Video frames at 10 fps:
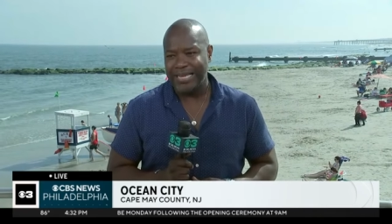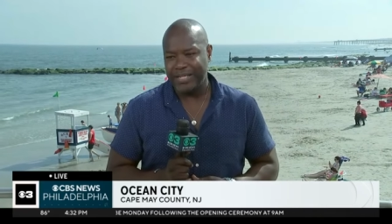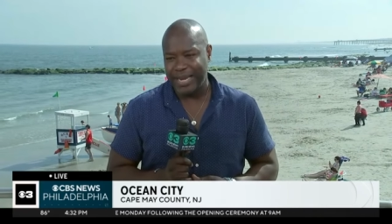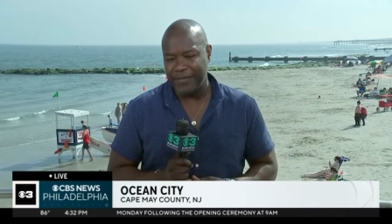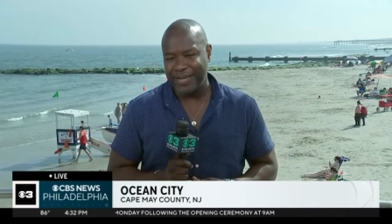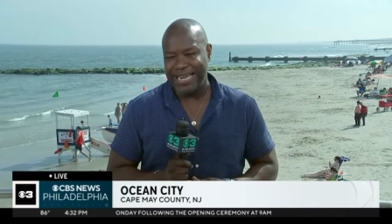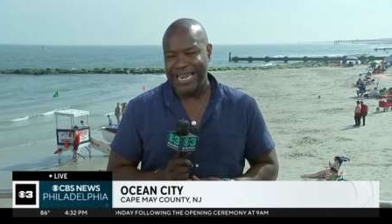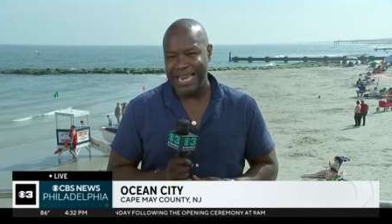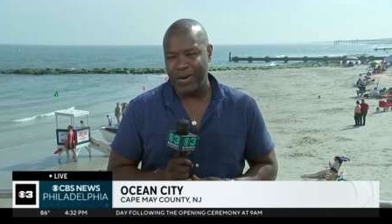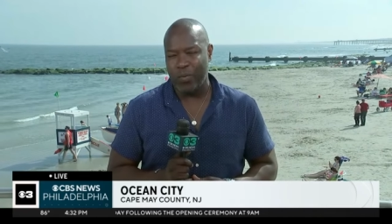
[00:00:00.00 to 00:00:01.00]
safety
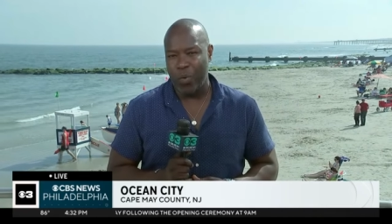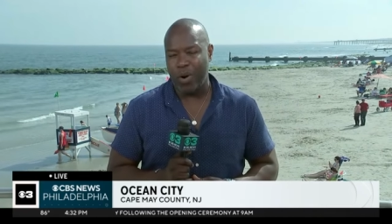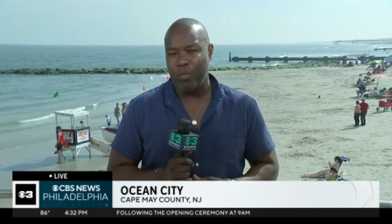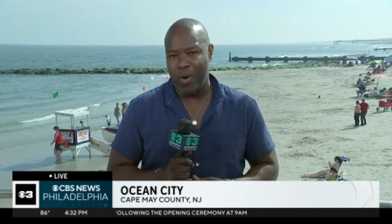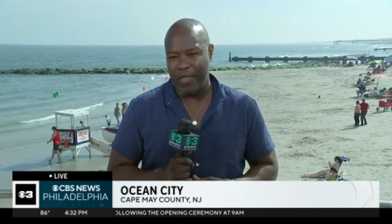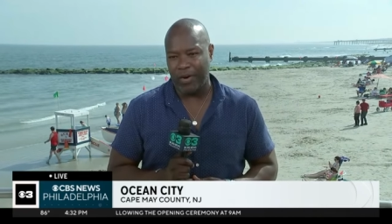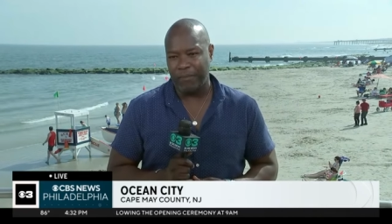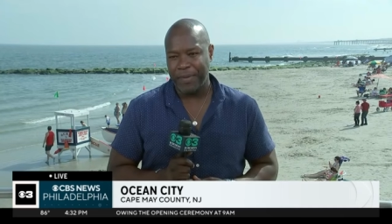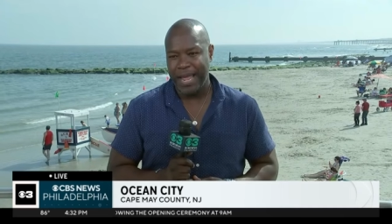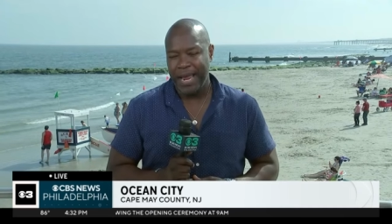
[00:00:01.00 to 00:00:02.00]
in warm weather.
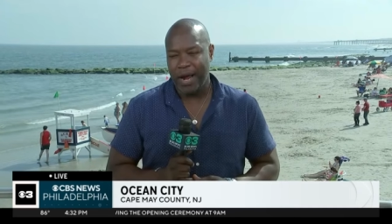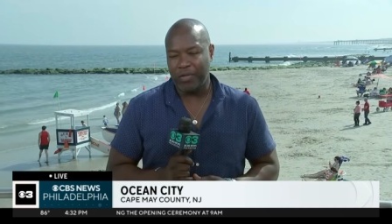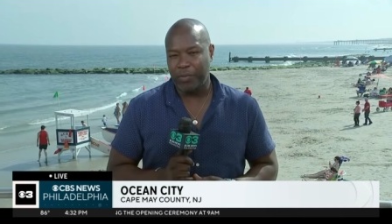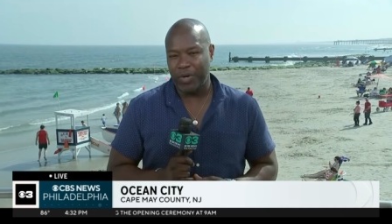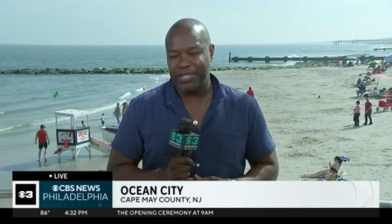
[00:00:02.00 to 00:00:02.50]
Health reporter